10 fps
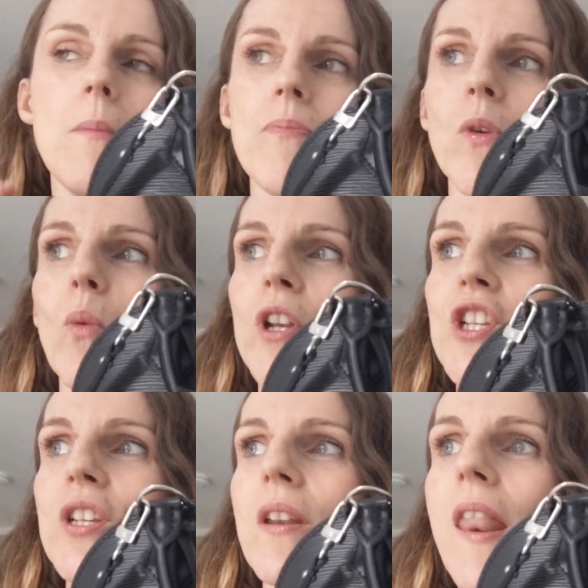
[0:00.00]

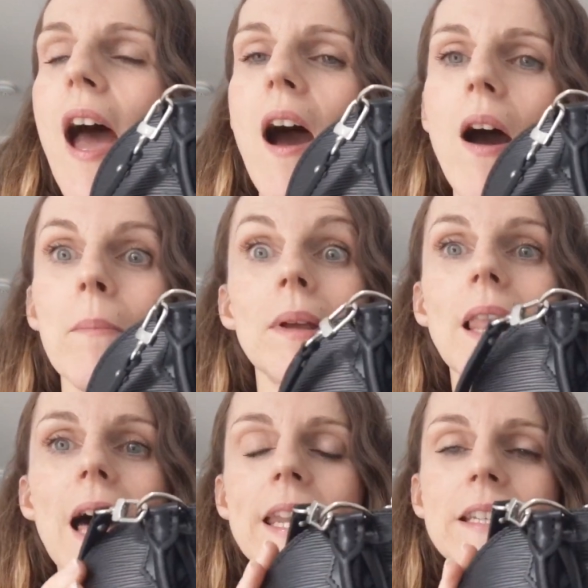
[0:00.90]
which now I'm
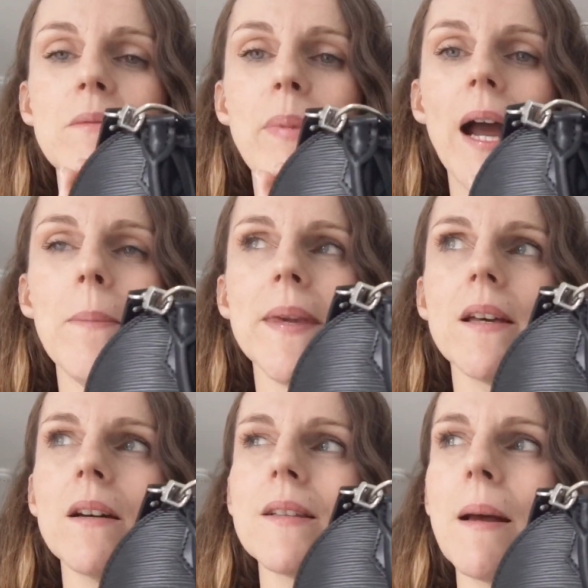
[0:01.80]
glad I didn't buy
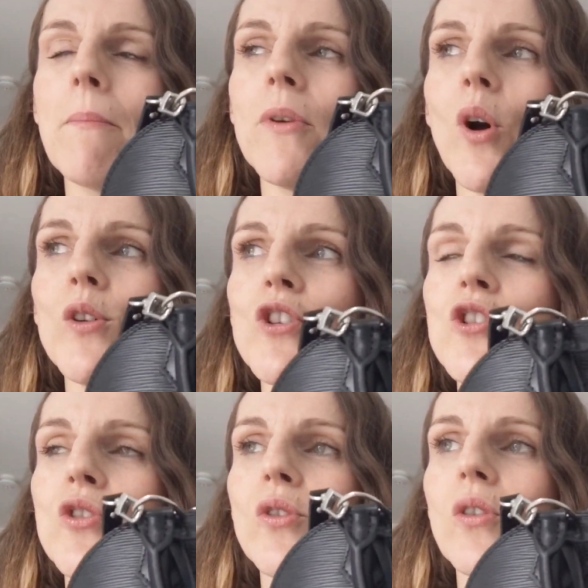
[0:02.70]
because I'm not
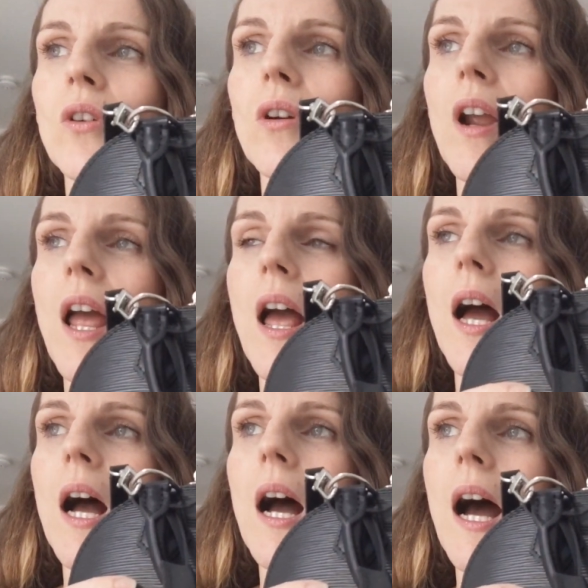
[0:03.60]
sure
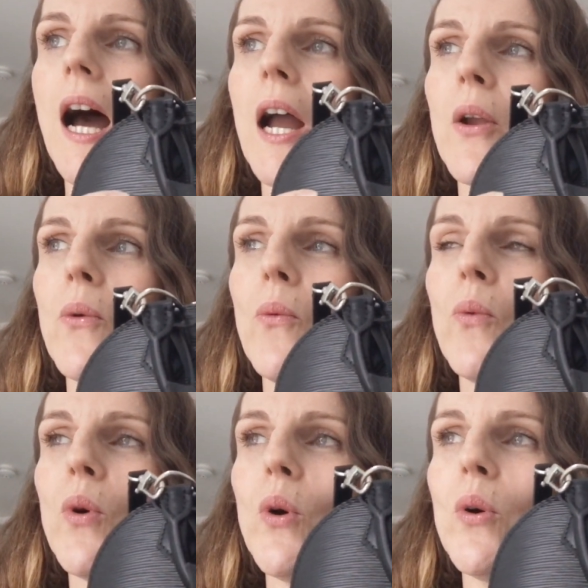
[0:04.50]
I
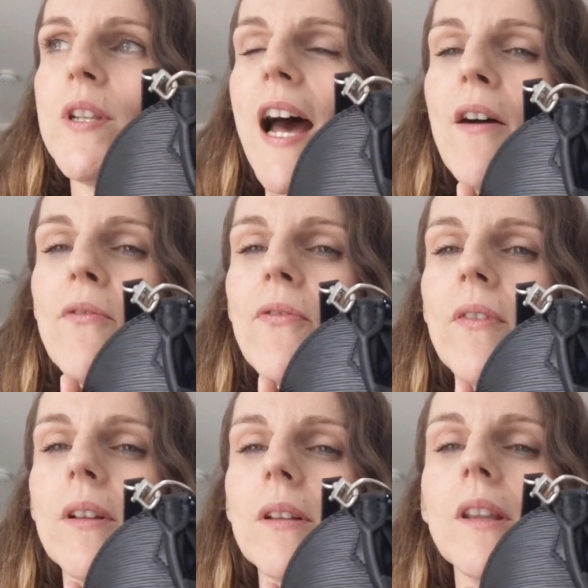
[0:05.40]
would have
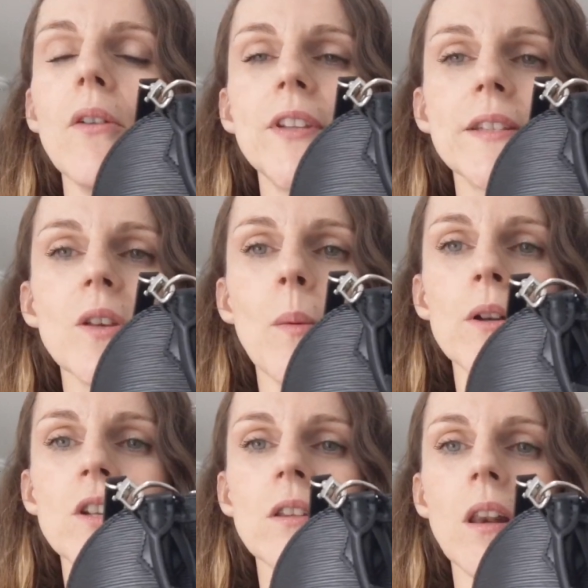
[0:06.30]
loved it so
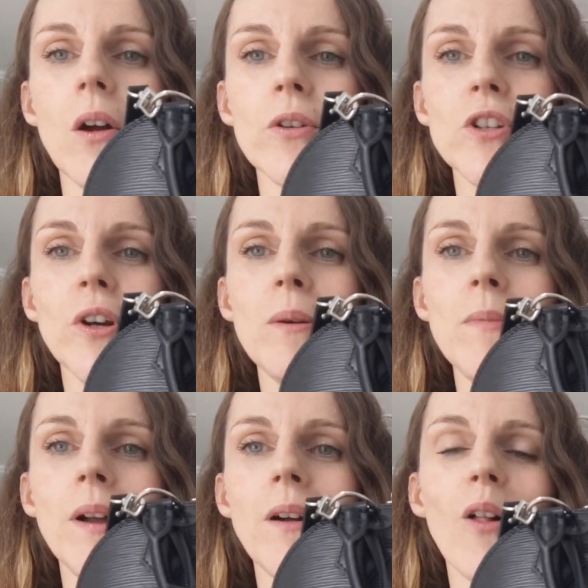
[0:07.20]
much on the long term,
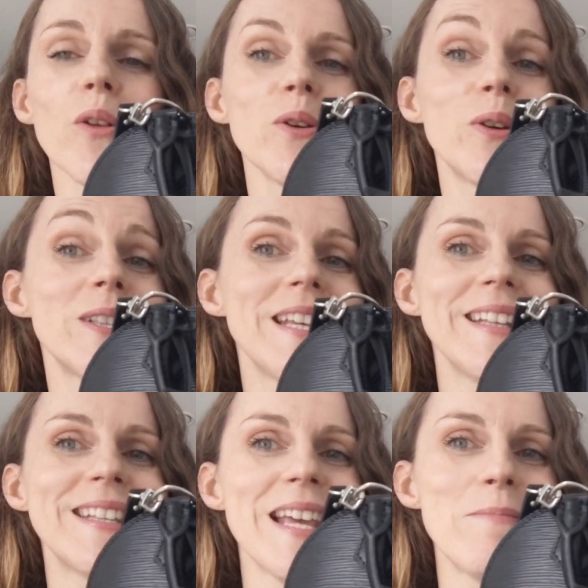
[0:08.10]
although you could say
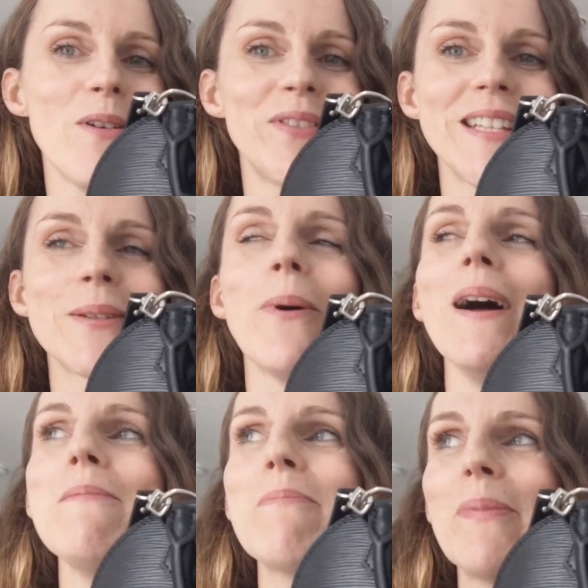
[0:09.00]
the same of this
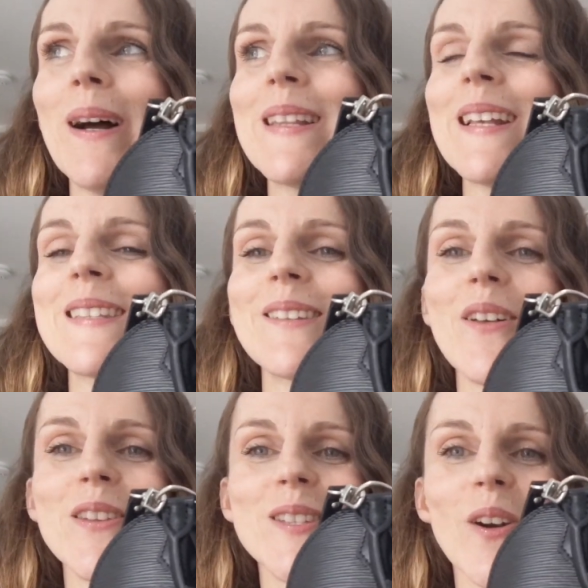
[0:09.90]
one, but that's
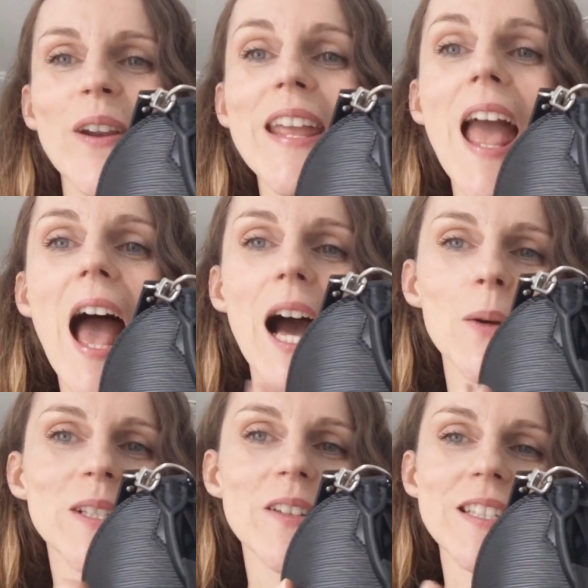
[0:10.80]
another story. I
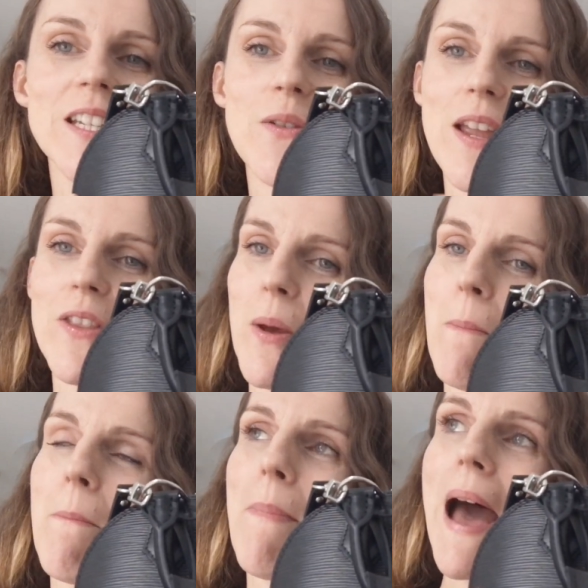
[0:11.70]
was considering the
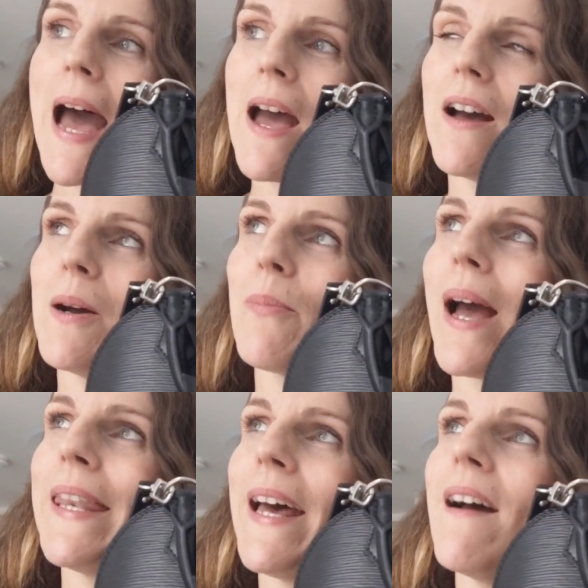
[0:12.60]

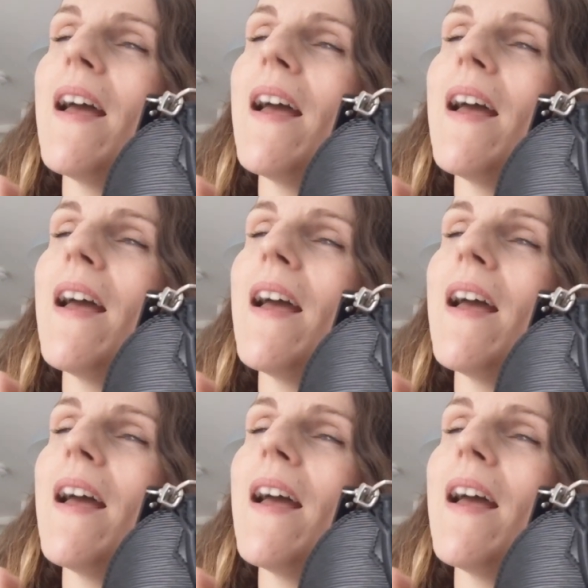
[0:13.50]
Prada